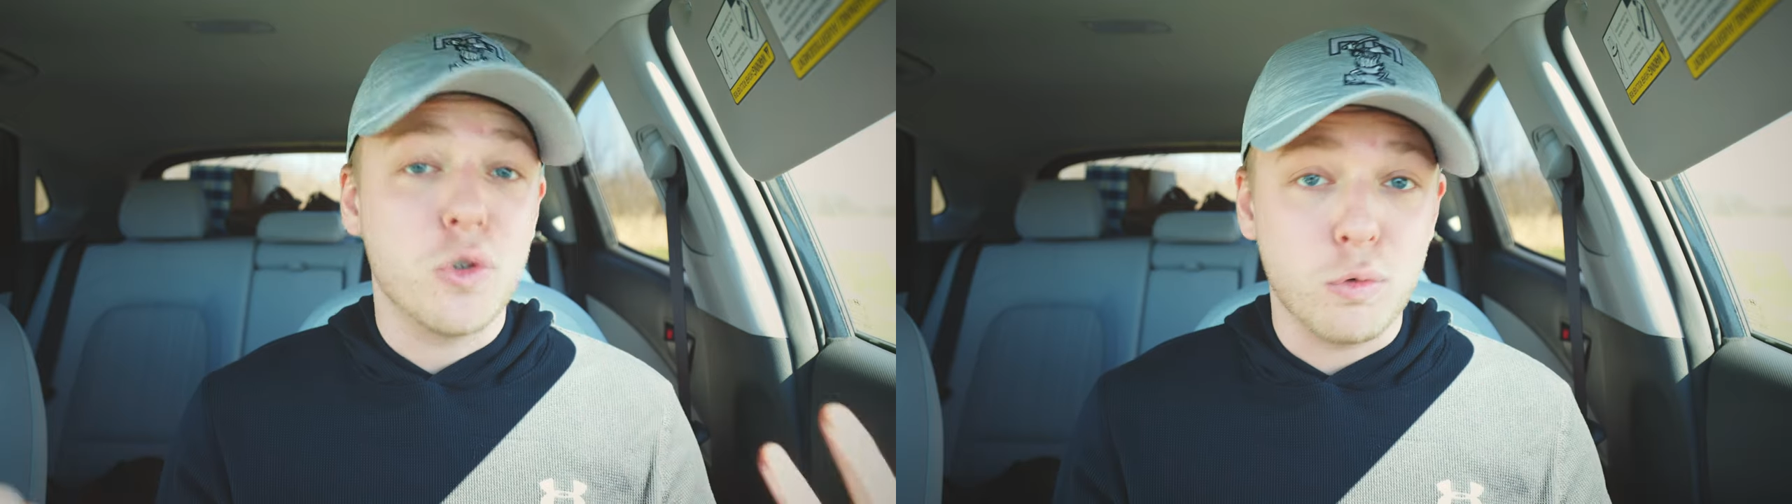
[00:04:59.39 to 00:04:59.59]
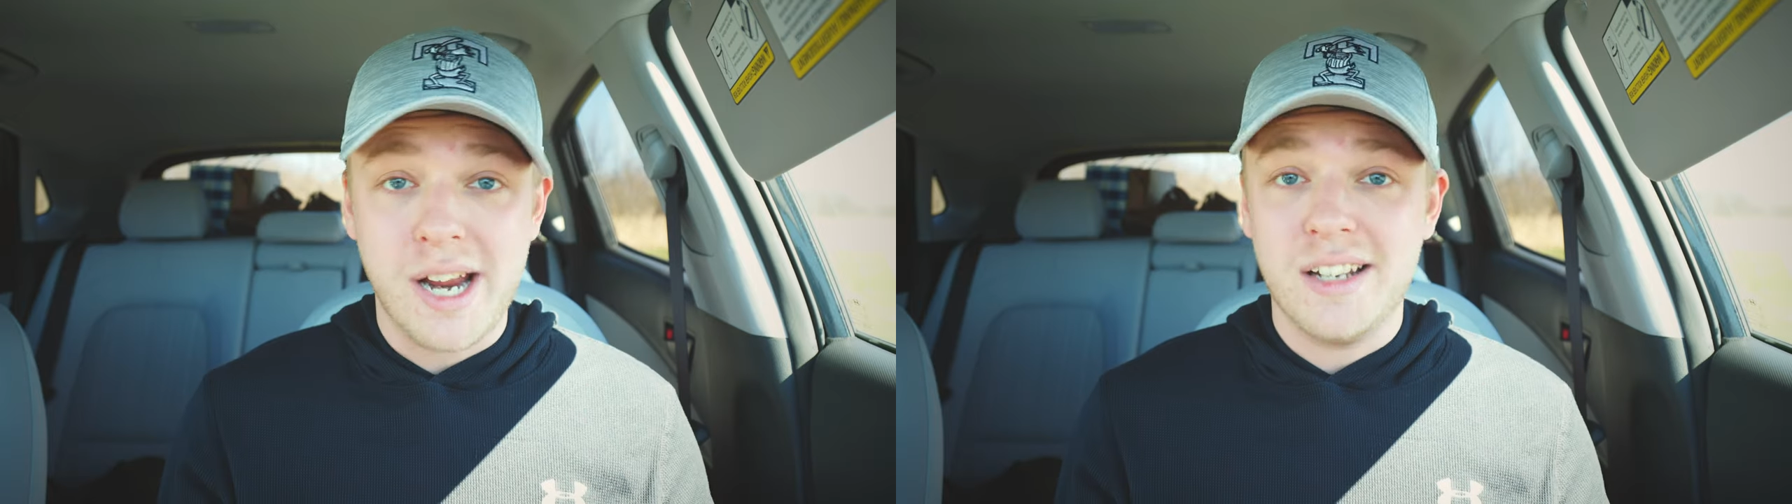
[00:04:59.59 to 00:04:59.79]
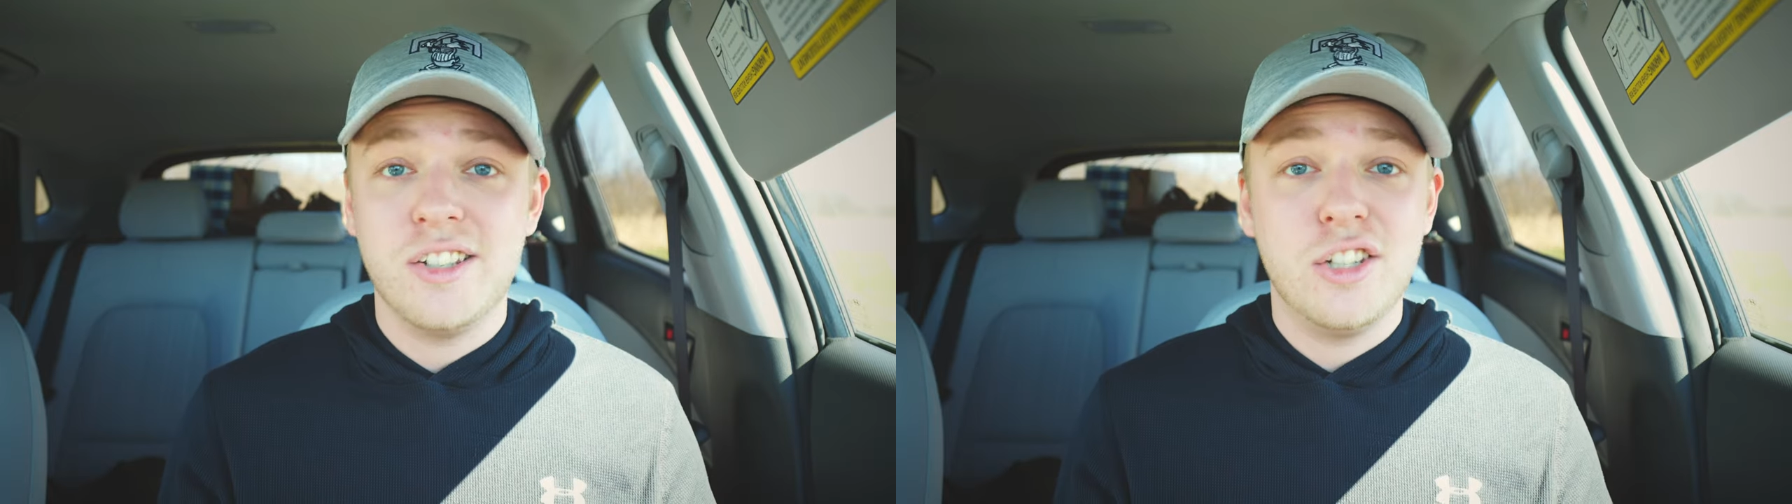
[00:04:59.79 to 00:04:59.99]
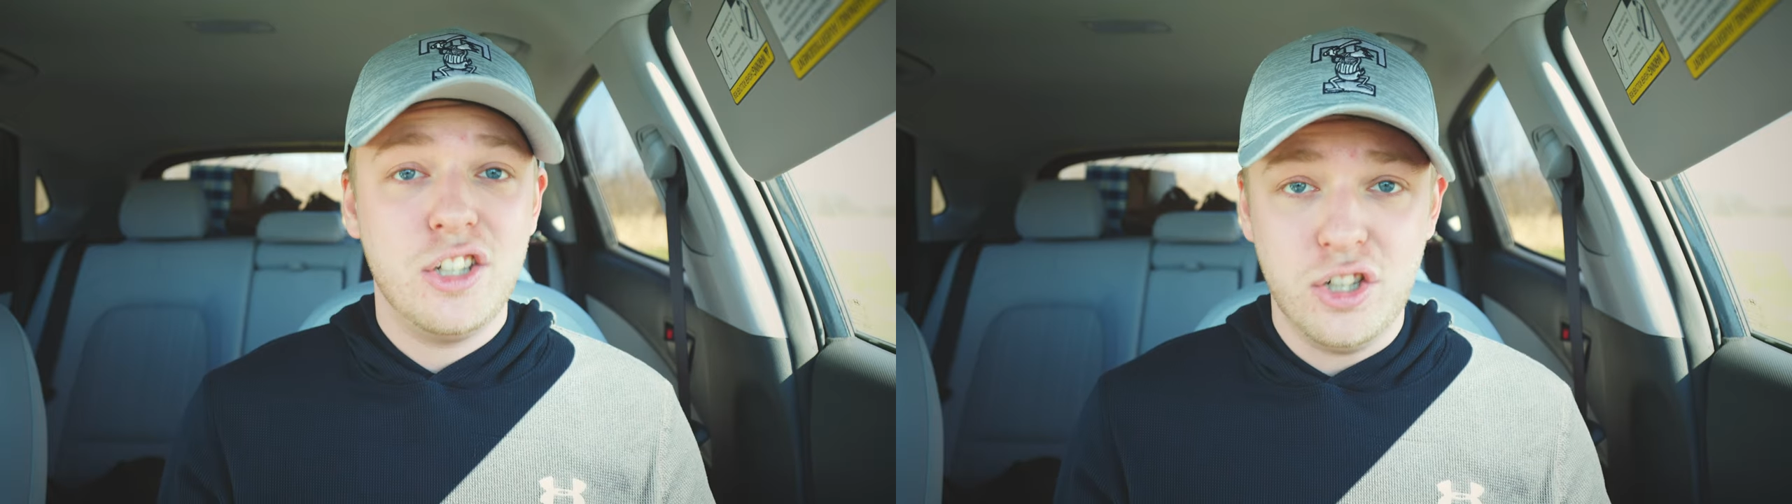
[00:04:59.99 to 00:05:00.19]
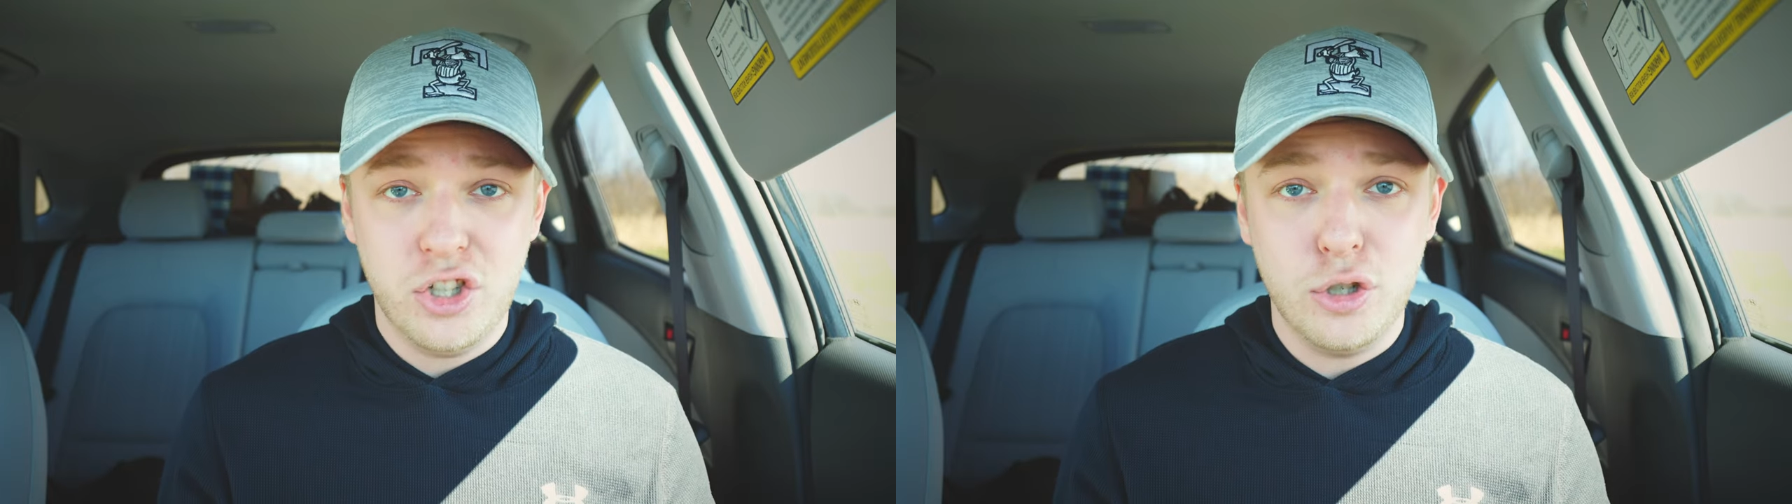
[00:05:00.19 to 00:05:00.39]
great
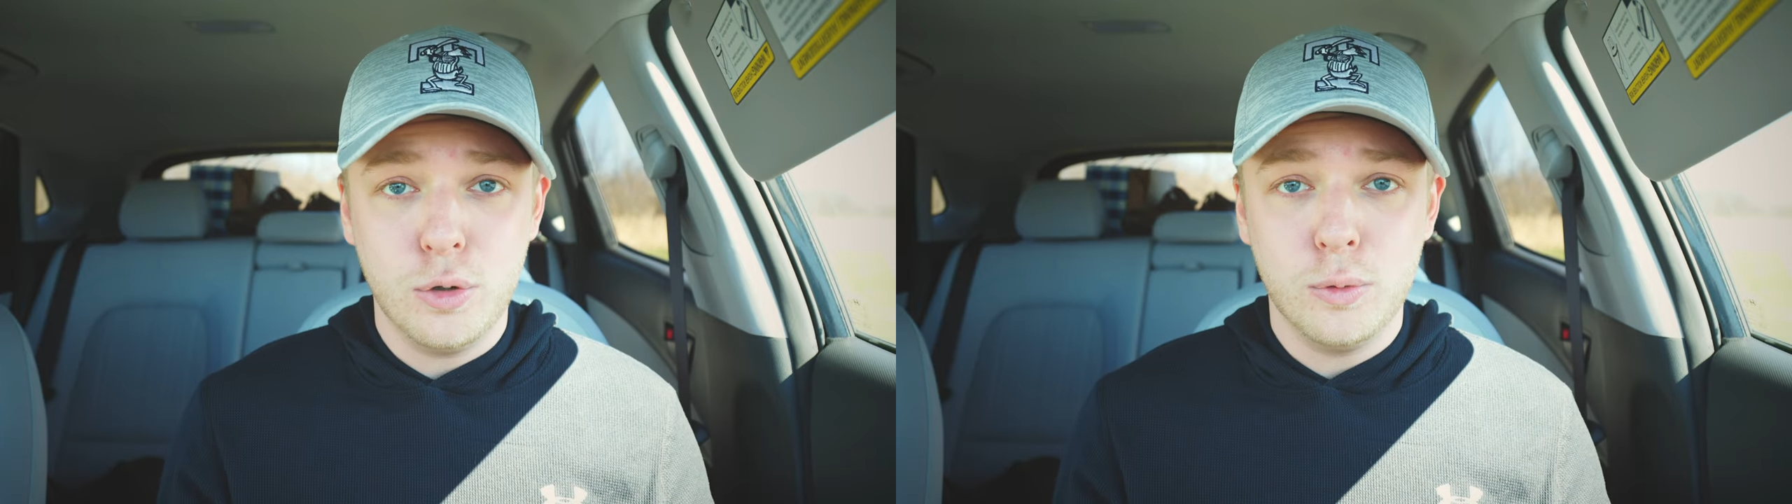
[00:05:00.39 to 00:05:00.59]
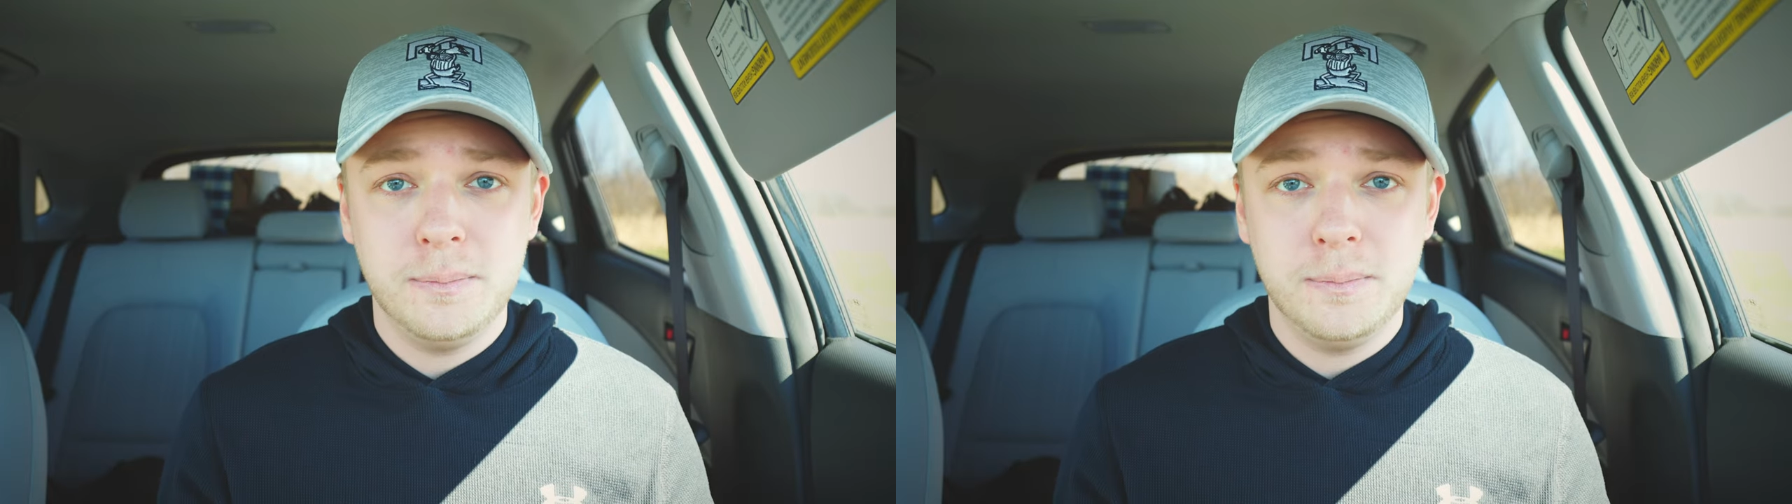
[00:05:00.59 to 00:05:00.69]
to do.